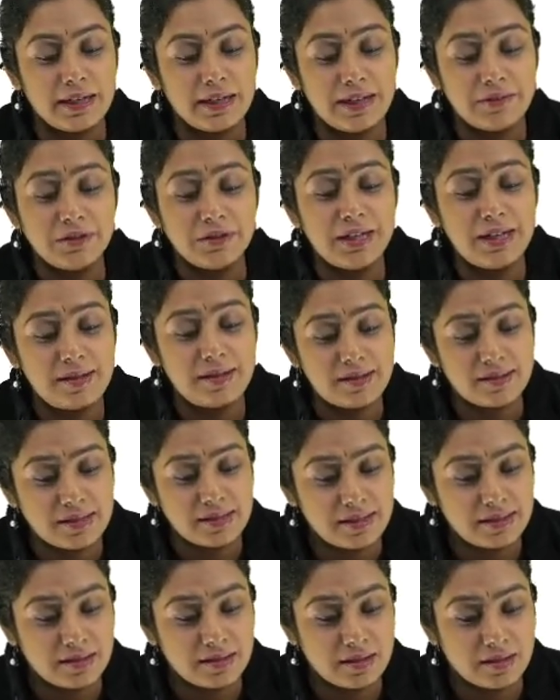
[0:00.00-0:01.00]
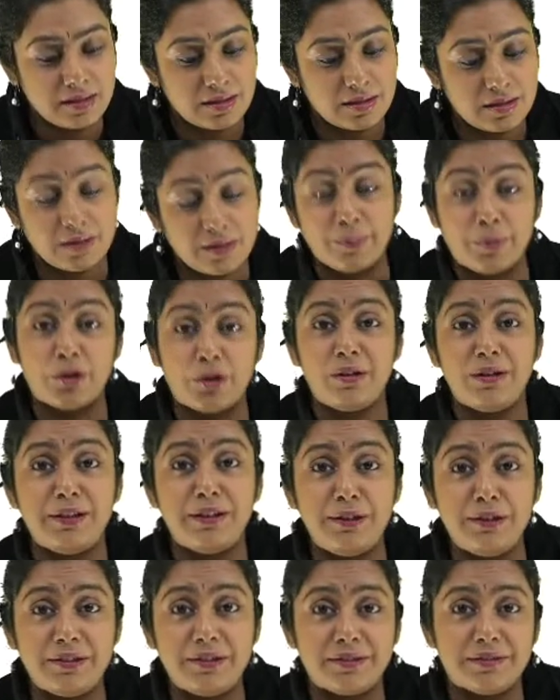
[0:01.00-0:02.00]
Nevertheless, it's a
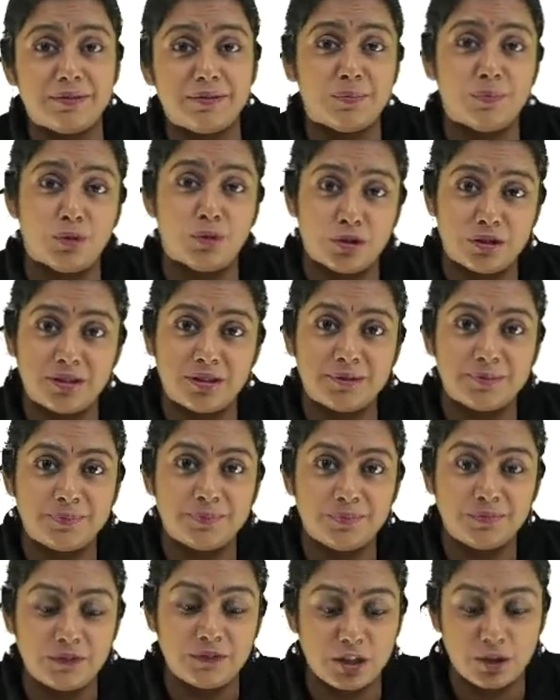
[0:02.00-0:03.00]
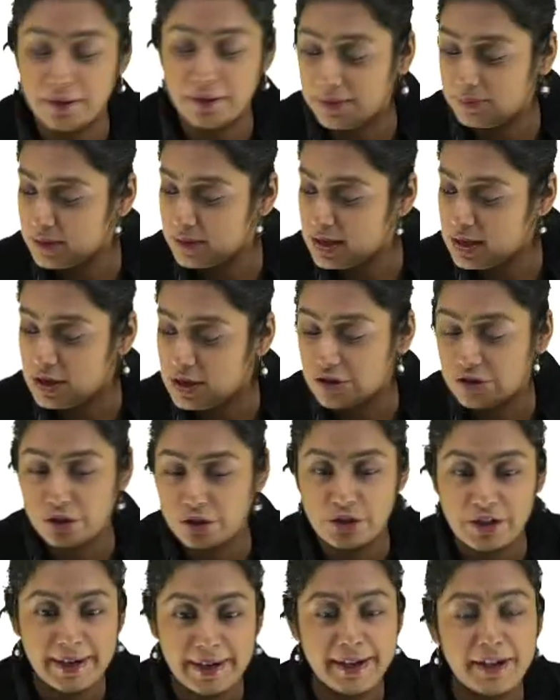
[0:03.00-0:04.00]
brilliant book. Okay,
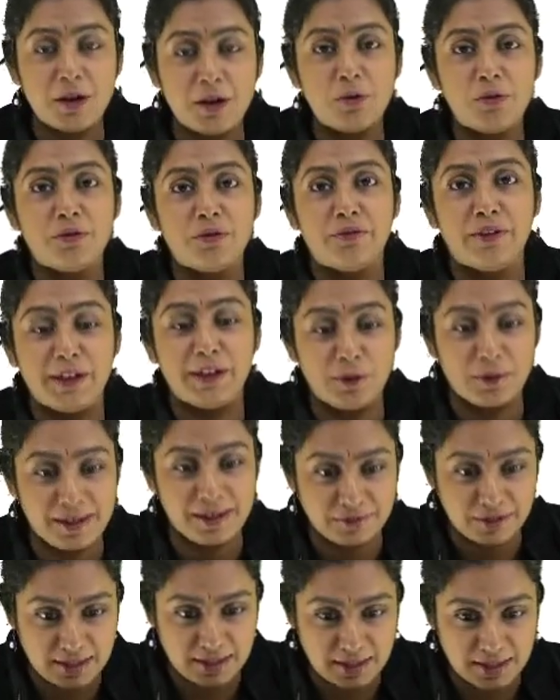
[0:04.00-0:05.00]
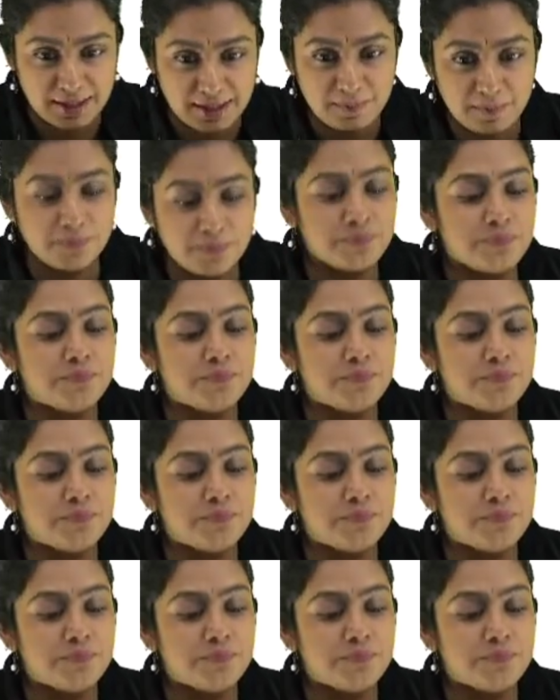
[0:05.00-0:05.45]
so check it out when you have the time.